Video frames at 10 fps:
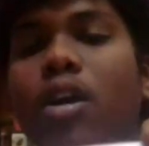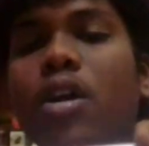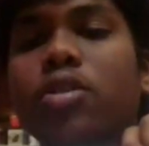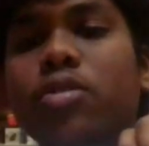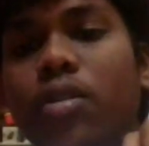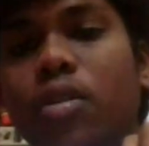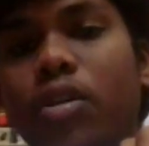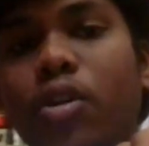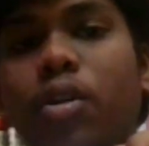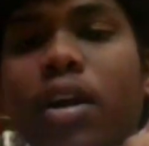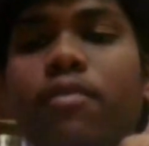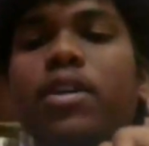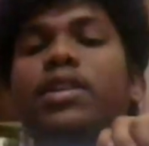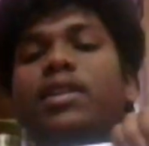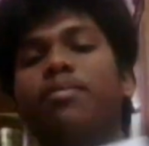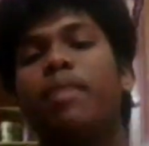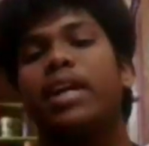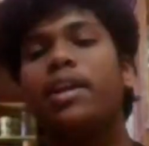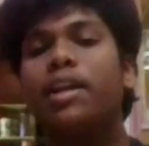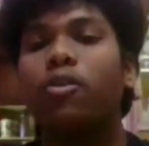So to convert this
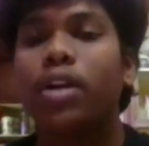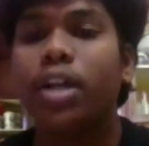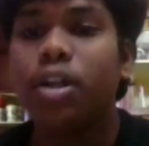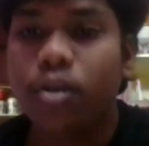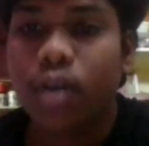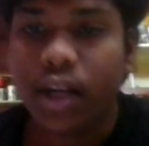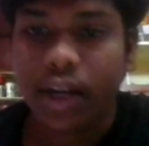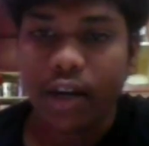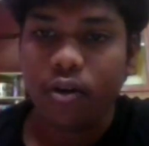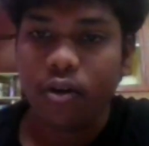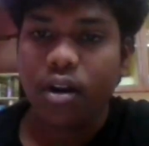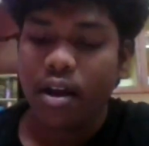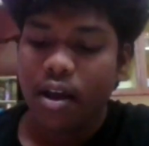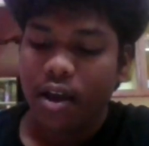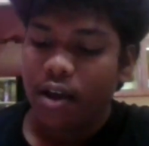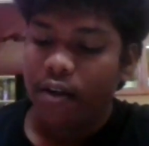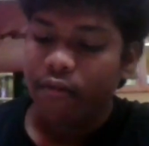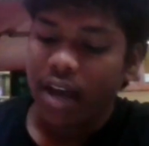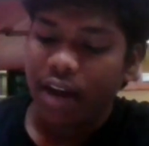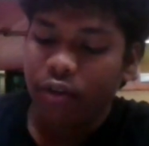binary code into a gray code, we
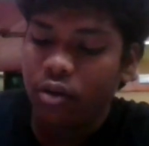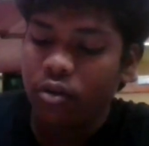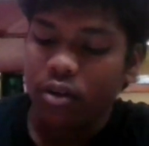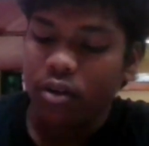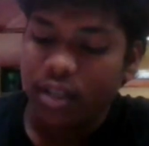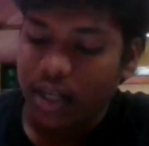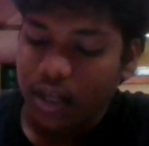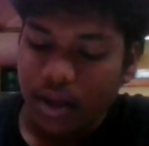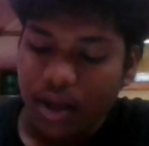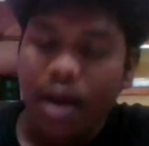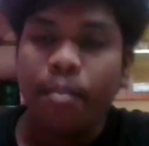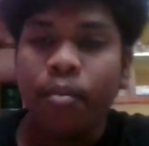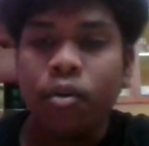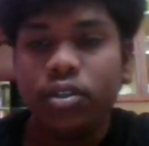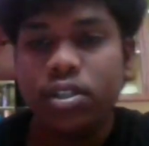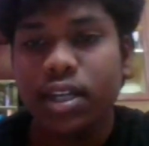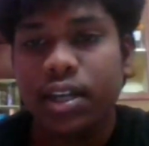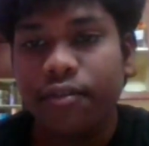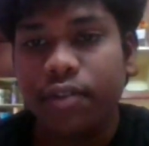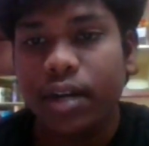have to note the most
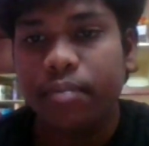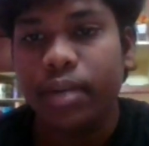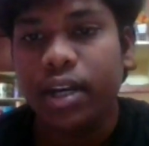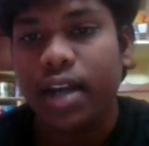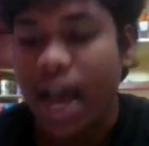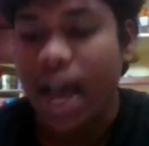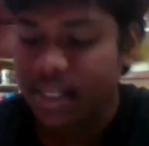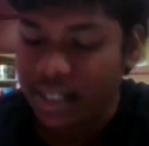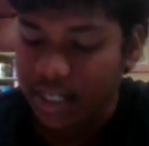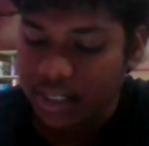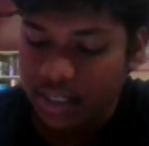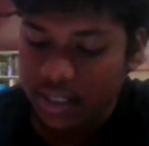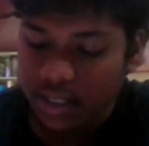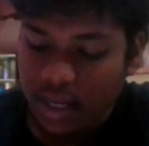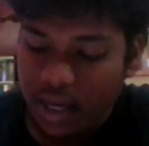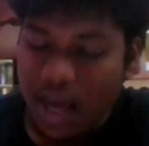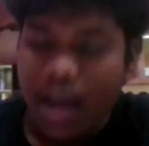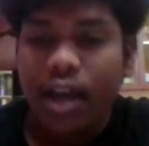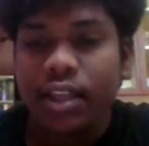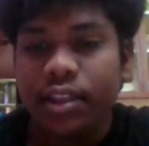significant bit as it is
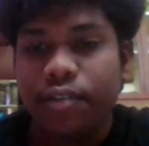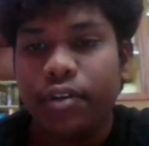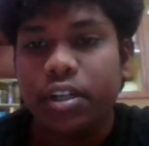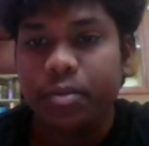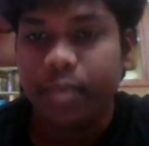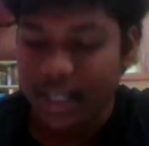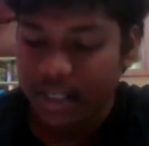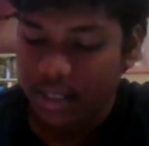in the first place.